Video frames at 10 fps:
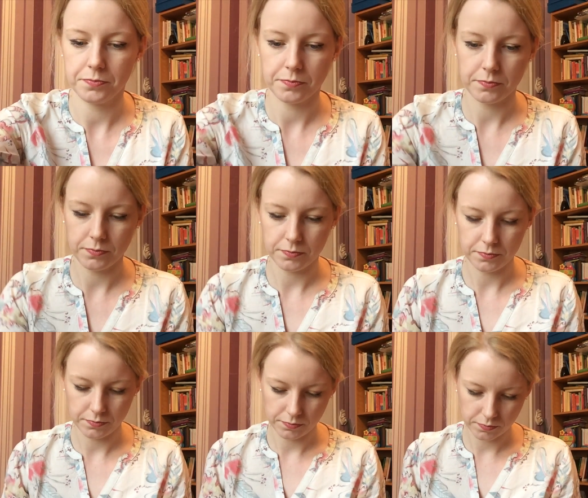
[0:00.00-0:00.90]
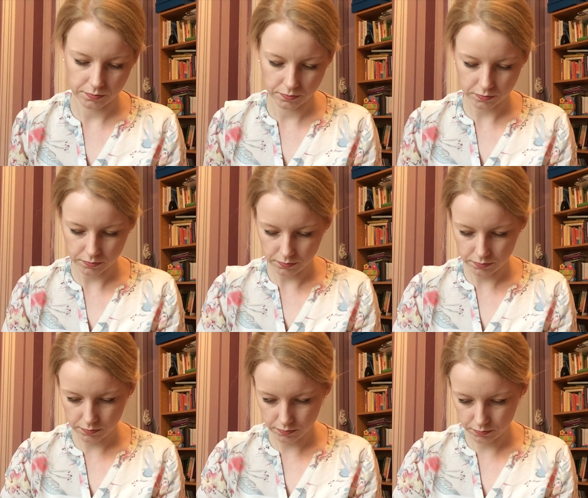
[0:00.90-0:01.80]

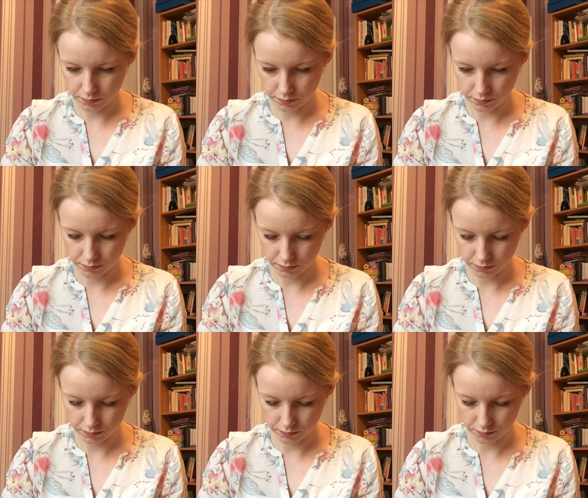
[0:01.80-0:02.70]
(no one is talking)